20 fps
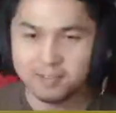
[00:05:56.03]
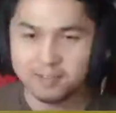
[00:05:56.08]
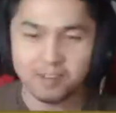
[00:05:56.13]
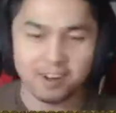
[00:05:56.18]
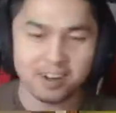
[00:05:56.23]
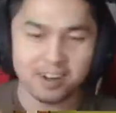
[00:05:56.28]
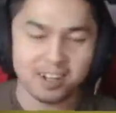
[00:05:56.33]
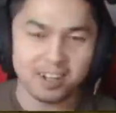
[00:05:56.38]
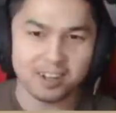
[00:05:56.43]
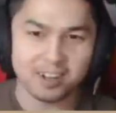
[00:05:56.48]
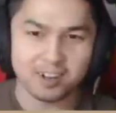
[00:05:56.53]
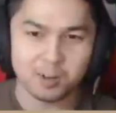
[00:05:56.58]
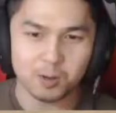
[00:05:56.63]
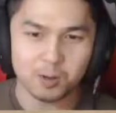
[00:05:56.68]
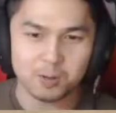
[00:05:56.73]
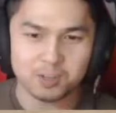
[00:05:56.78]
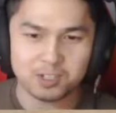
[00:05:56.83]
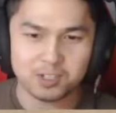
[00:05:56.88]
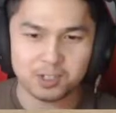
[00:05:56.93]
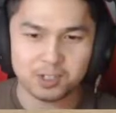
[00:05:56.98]
Running a
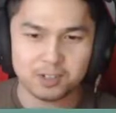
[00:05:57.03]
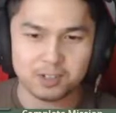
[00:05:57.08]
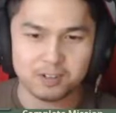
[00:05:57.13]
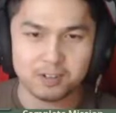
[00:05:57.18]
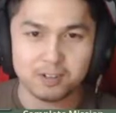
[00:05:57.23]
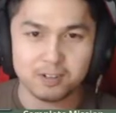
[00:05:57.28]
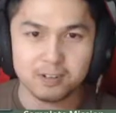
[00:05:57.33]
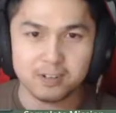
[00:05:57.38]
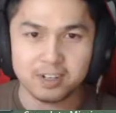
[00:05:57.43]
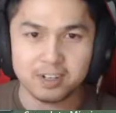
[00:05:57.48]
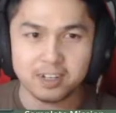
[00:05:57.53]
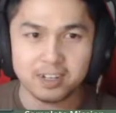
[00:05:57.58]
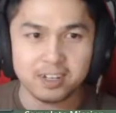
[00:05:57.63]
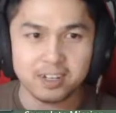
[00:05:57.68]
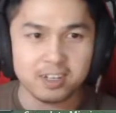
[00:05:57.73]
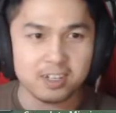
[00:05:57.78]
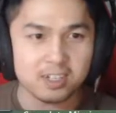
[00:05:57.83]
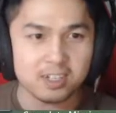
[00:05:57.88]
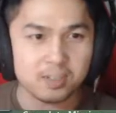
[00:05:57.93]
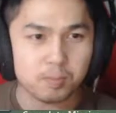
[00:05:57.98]
cult sure
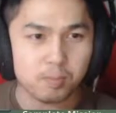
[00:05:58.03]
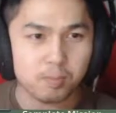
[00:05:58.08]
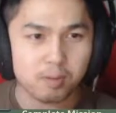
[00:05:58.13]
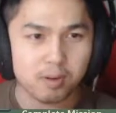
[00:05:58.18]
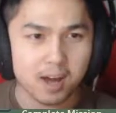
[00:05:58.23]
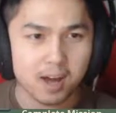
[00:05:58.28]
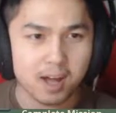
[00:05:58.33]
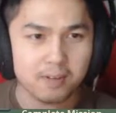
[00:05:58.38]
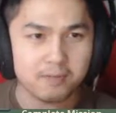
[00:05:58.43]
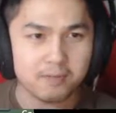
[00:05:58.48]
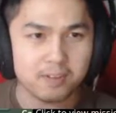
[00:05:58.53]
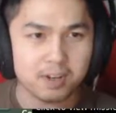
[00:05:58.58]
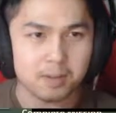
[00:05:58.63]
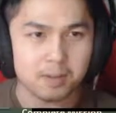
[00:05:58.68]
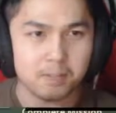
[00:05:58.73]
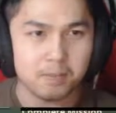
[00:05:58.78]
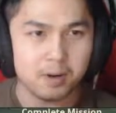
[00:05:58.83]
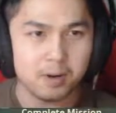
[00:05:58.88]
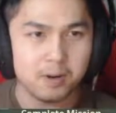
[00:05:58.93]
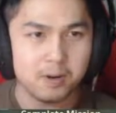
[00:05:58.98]
is
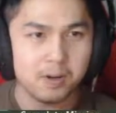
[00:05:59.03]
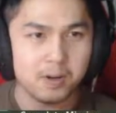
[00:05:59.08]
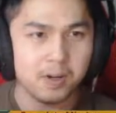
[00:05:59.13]
profitable.